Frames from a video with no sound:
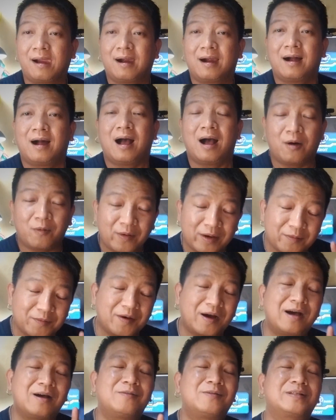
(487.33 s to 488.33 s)

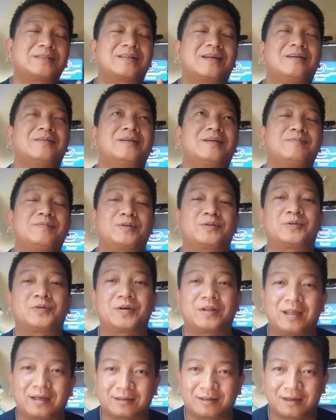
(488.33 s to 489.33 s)
was I able to
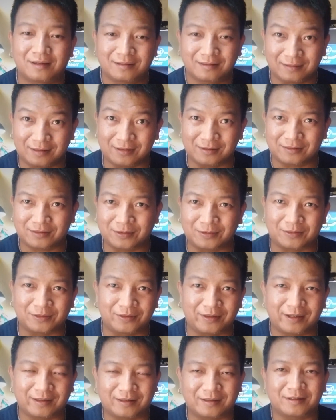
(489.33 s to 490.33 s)
connect these two
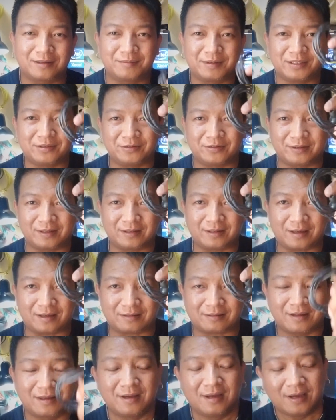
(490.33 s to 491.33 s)
together by using
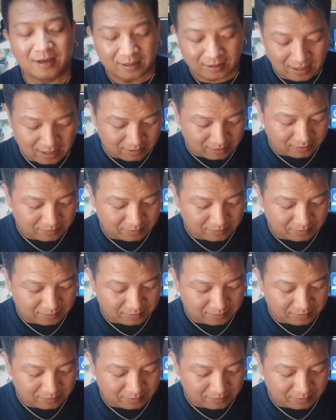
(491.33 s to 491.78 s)
this? Now,